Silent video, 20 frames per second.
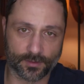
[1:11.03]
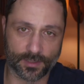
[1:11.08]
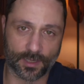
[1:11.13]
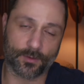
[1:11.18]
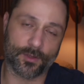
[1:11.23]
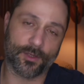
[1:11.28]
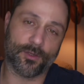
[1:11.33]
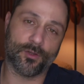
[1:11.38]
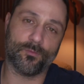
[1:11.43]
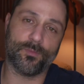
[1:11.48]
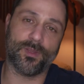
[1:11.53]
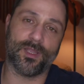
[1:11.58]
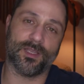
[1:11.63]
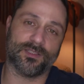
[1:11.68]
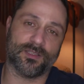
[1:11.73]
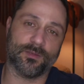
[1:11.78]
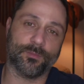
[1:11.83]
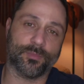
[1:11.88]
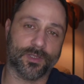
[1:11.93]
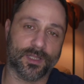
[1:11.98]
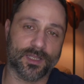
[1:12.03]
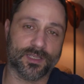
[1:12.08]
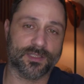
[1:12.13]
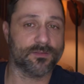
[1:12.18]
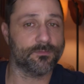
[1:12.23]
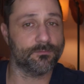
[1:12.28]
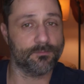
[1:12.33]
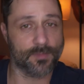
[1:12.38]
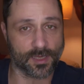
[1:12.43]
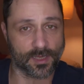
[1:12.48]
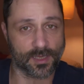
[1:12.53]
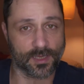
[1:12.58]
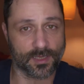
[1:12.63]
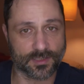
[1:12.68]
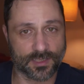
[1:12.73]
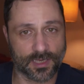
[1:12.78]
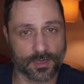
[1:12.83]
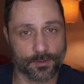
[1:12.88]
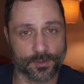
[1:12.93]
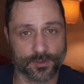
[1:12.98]
Now, it could be as simple as making a
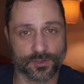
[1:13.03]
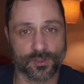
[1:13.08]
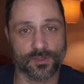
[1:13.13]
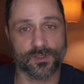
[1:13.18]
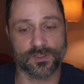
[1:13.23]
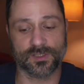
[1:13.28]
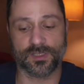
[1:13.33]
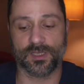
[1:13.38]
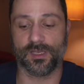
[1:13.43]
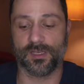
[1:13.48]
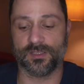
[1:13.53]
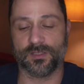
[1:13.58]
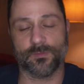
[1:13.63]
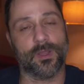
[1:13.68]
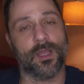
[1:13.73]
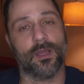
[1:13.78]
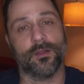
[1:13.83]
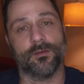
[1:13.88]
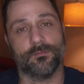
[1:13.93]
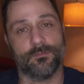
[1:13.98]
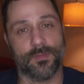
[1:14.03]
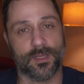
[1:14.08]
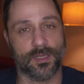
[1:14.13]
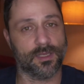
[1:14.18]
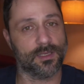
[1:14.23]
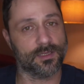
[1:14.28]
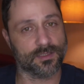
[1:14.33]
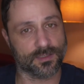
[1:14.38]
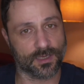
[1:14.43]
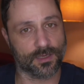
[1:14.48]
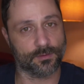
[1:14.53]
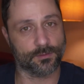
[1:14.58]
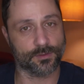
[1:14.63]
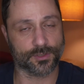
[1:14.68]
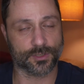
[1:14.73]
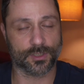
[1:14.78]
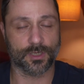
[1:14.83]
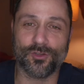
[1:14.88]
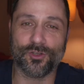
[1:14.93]
sandwich. This scene is about making a sandwich.